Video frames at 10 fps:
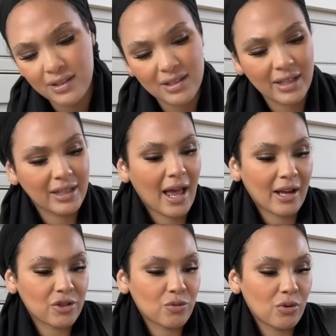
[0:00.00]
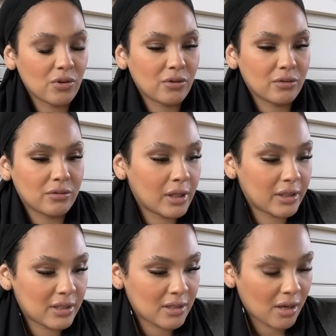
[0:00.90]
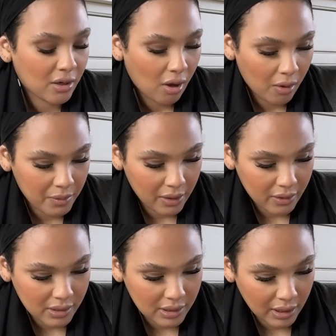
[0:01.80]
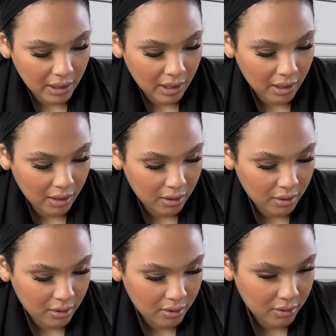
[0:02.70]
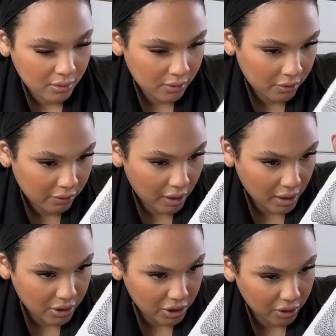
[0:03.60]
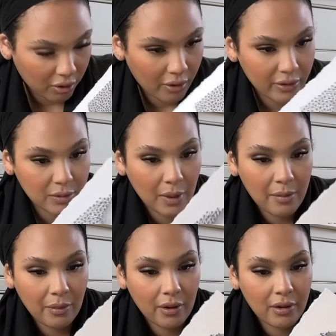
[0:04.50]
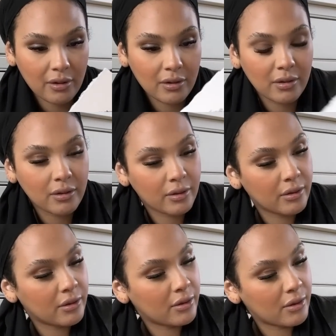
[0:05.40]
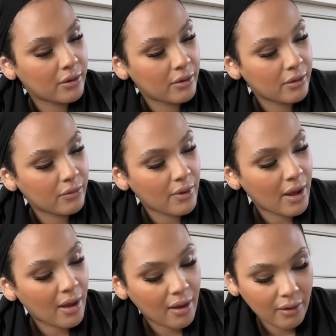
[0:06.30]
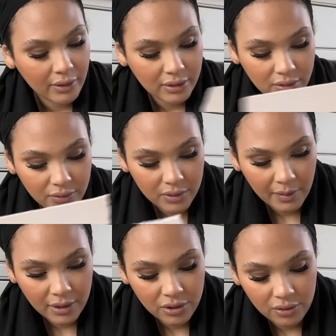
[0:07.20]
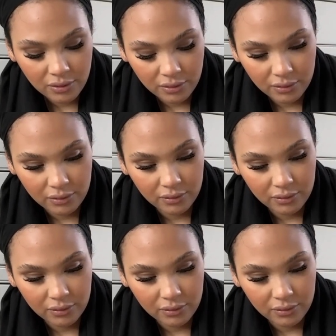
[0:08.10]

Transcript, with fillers: is like an actual, like, this is not a copy. This is like a creation on this paper. Wow, that's so special.